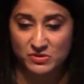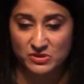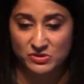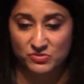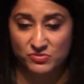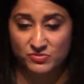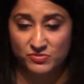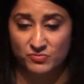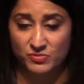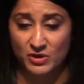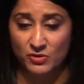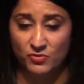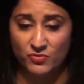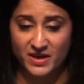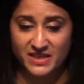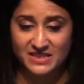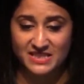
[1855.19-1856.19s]
will
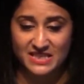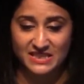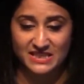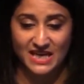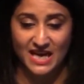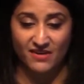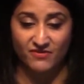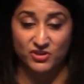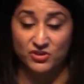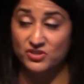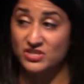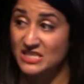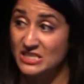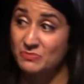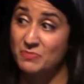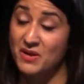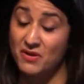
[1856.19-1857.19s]
always need to have a good
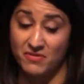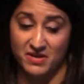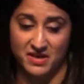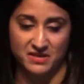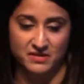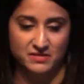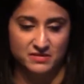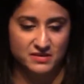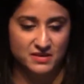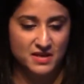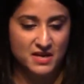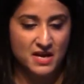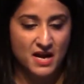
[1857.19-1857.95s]
experience.